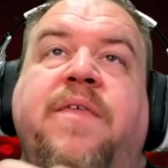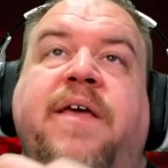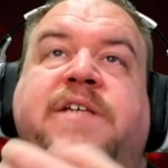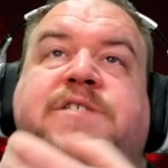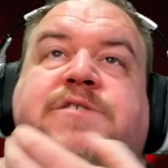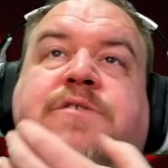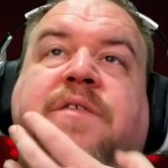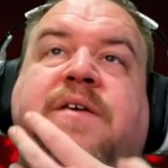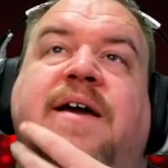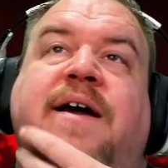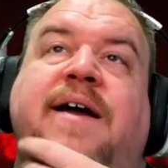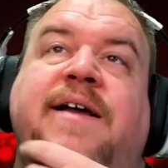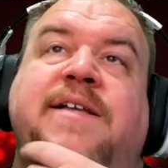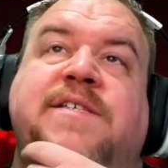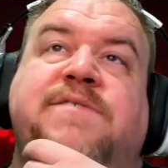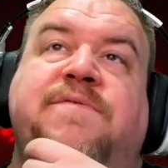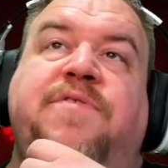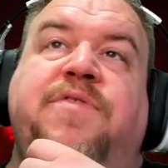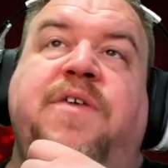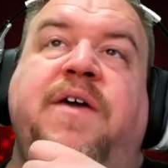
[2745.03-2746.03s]
These are the
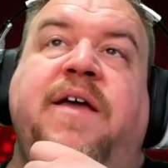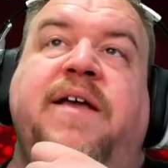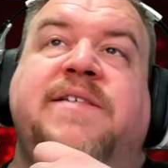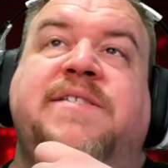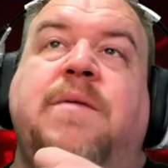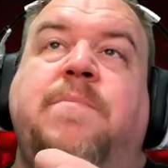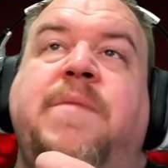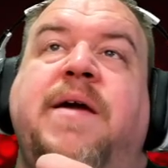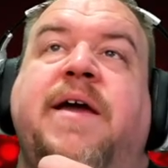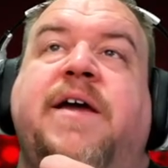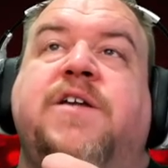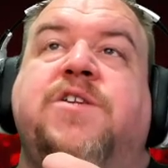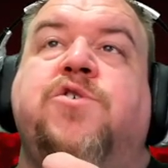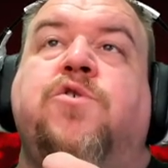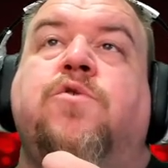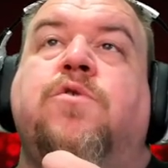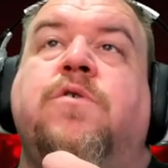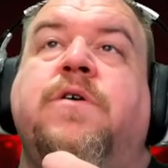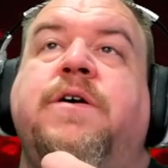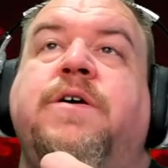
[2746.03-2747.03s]
kinds of things that make a
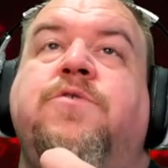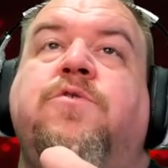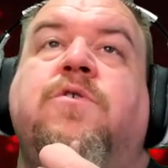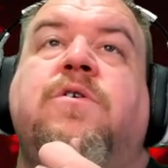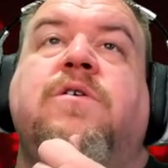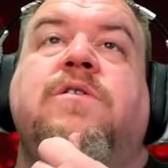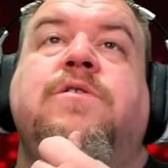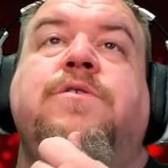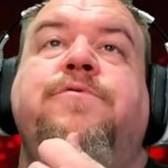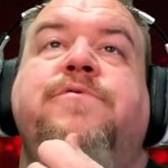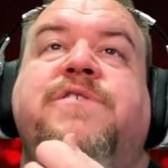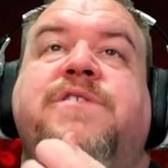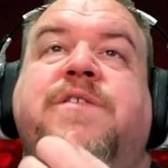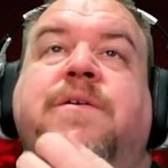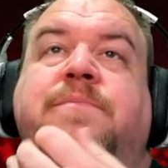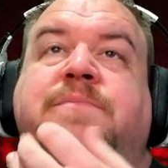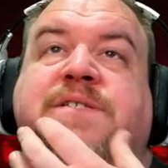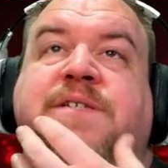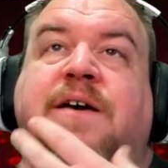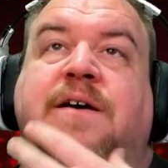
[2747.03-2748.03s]
Toreador lose
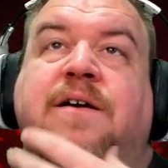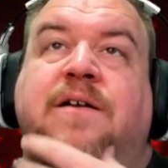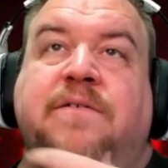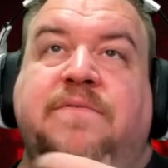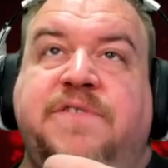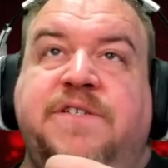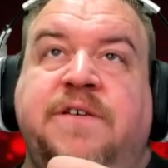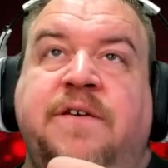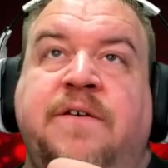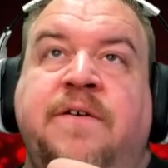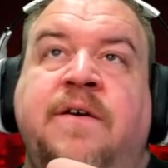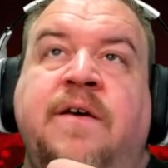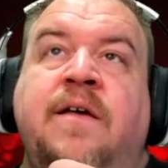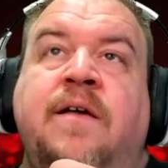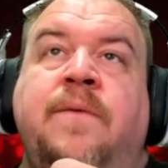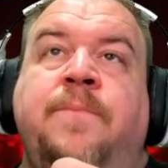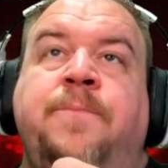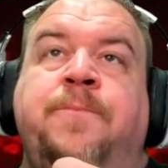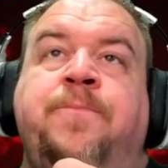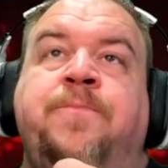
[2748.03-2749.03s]
themselves.
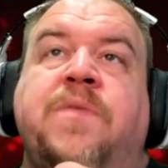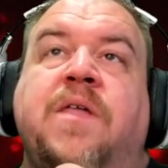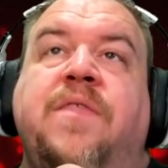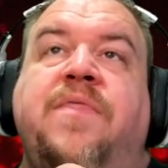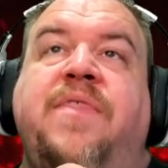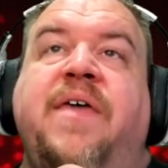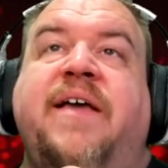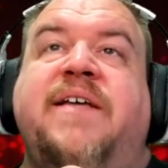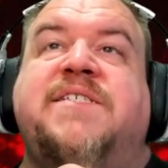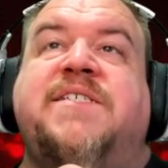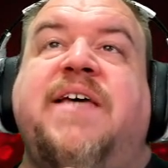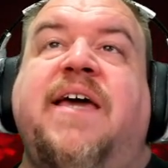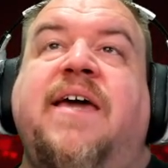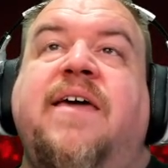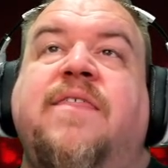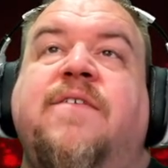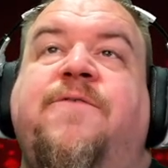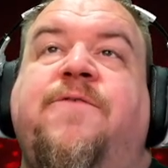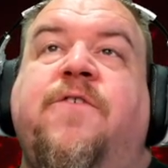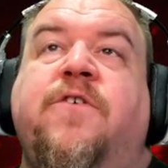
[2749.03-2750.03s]
They
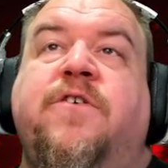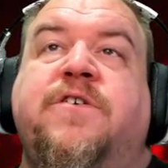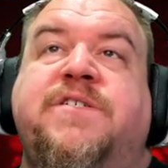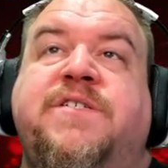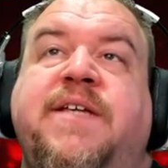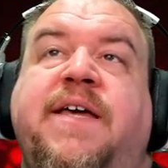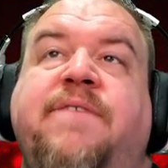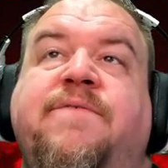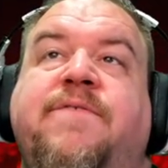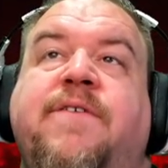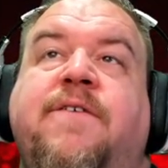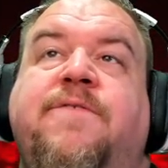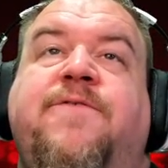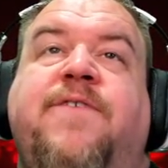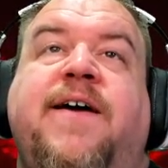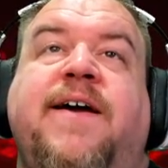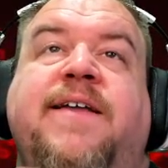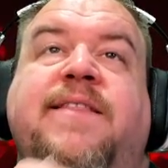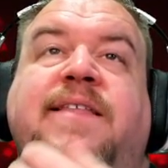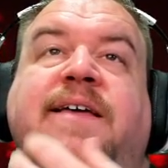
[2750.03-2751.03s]
say the first diva
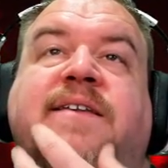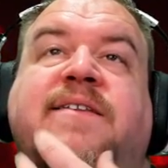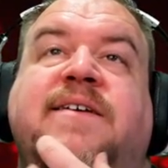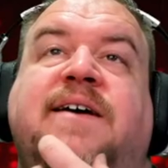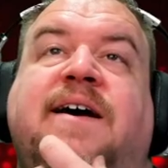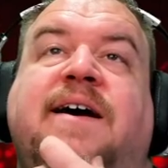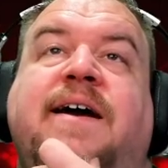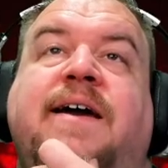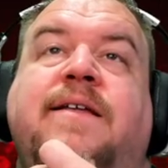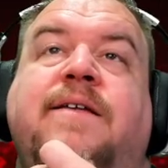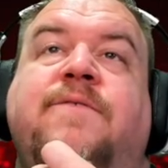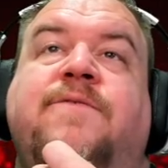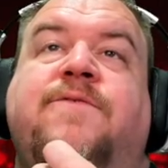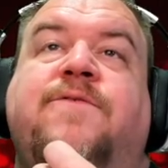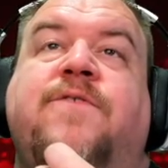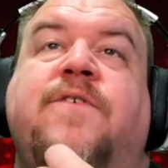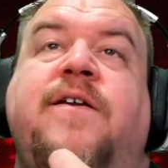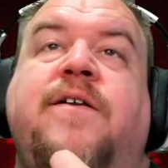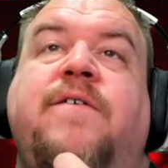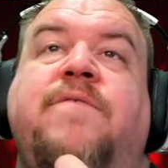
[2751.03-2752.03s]
finally died in
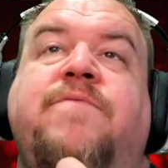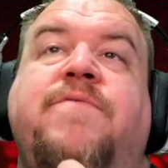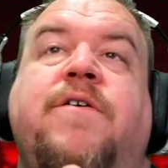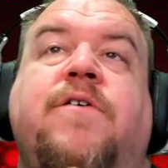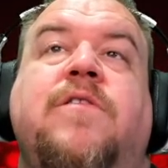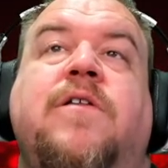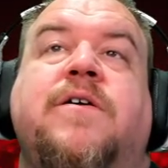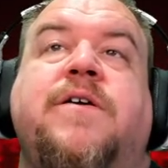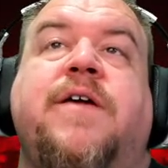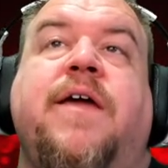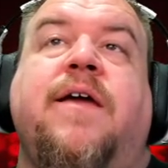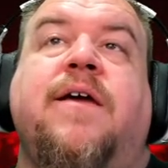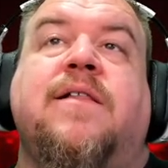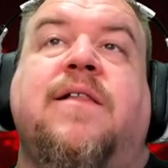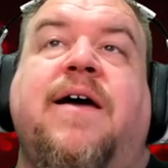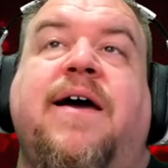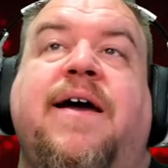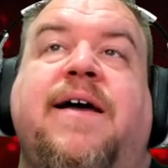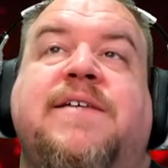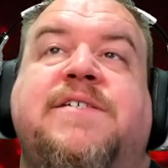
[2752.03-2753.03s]
front of their looking
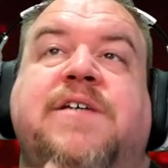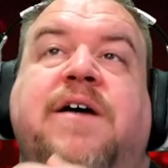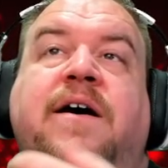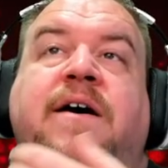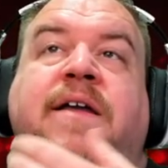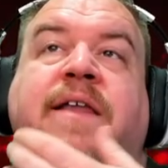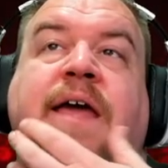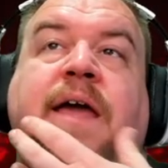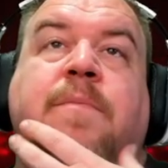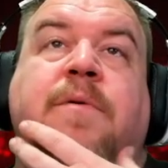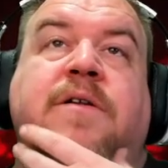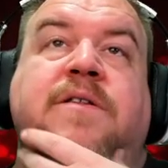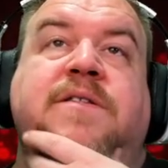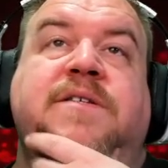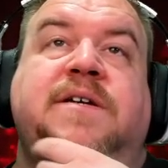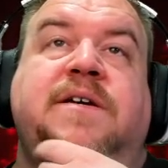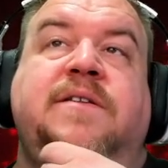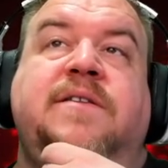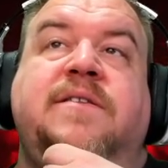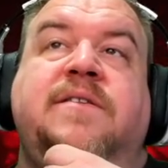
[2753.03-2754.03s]
glass, unable
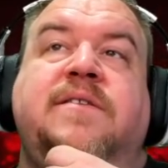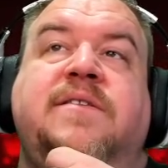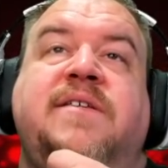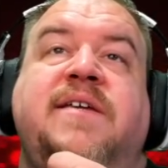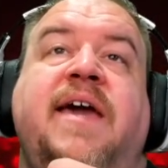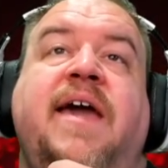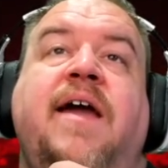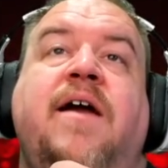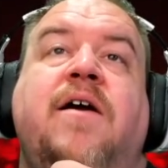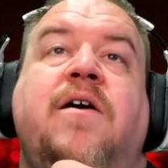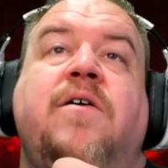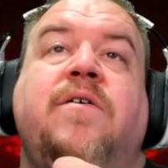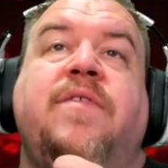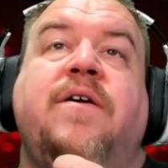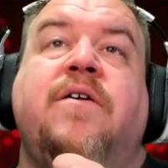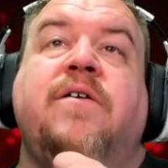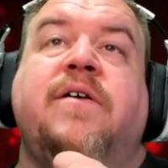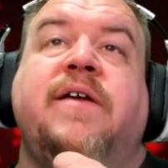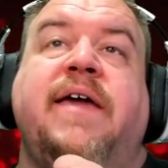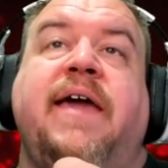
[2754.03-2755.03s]
to tear
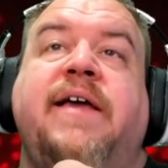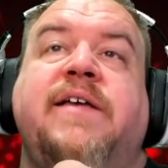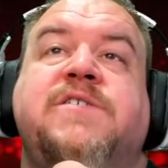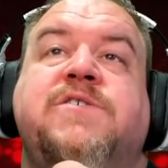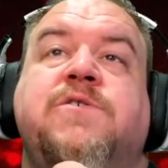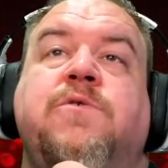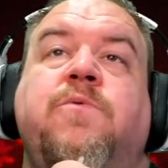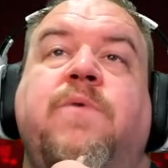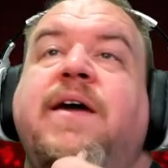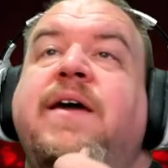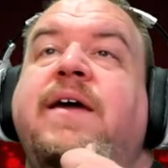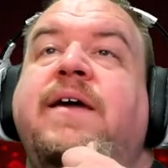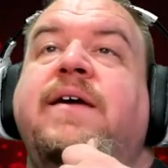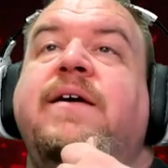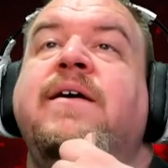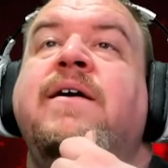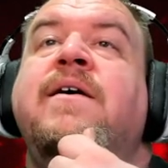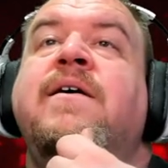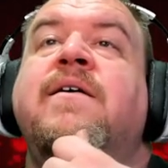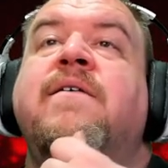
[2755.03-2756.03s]
their gaze
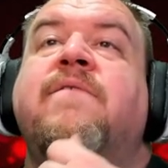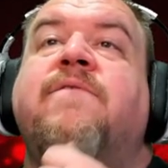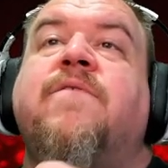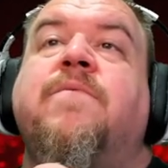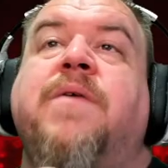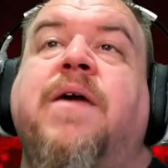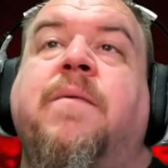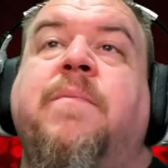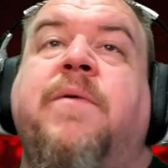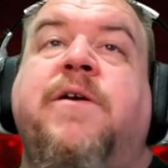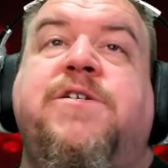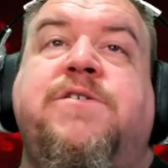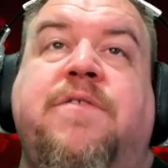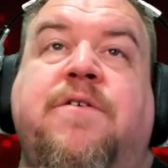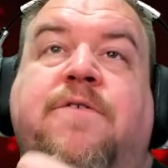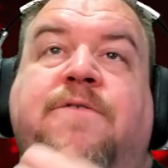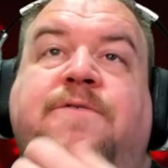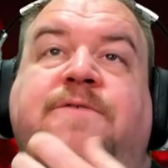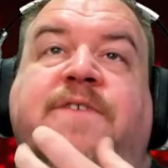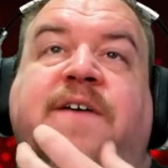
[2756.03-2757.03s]
away from the image
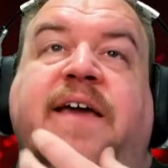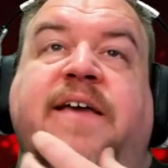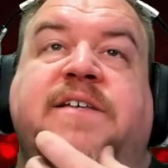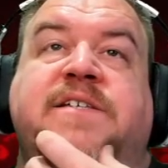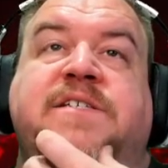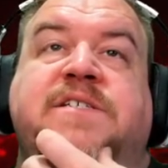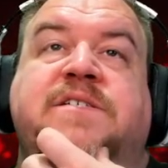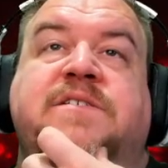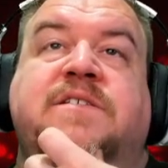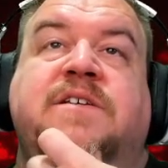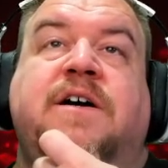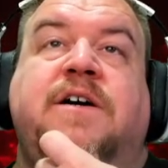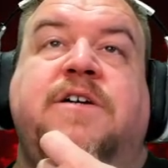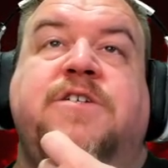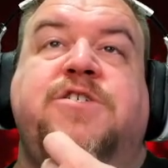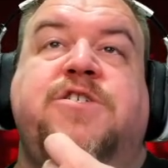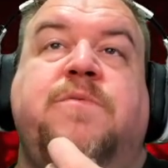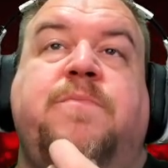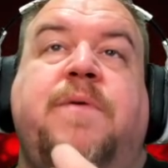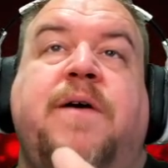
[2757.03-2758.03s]
of their face,
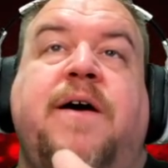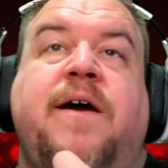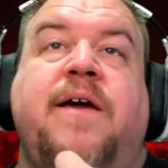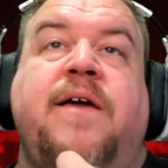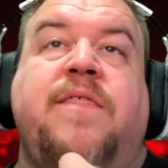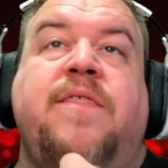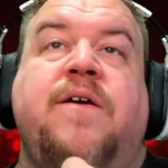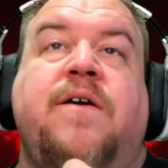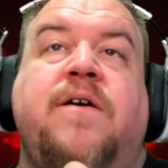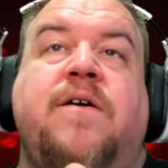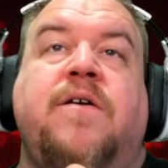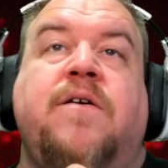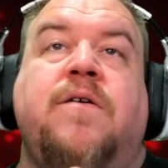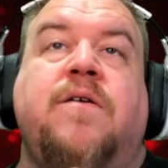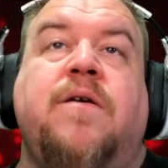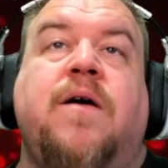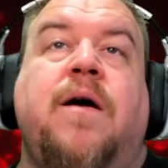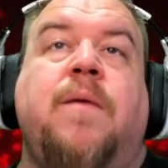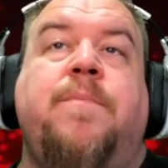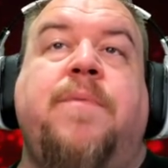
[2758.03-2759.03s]
touched by
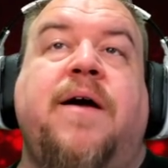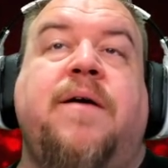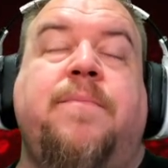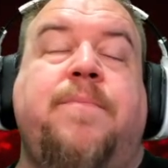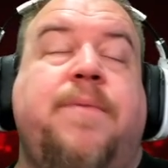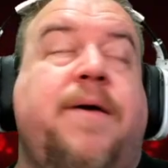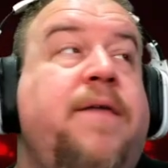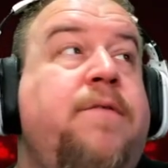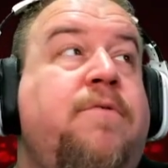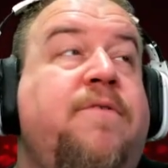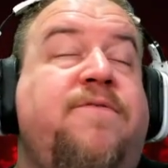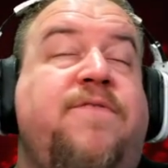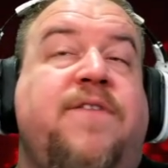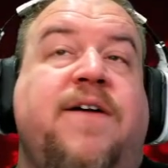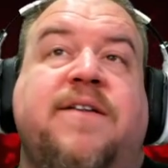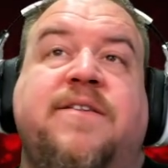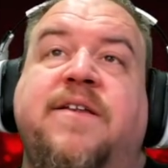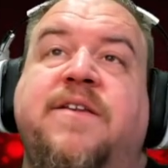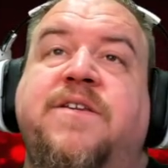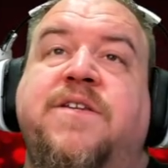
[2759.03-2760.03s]
their uh, by, by the
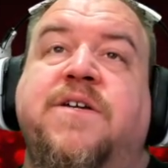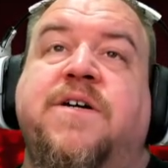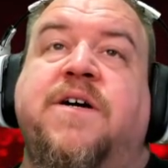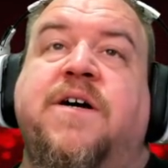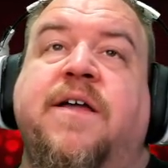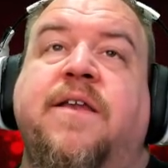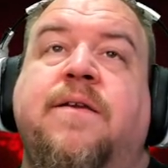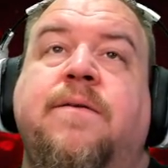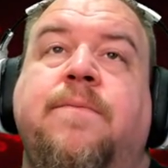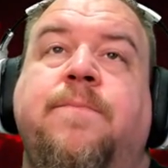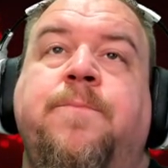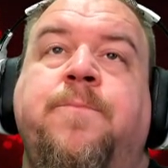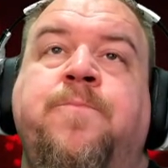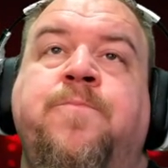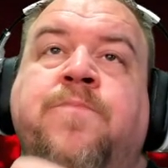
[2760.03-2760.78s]
reflected dawn.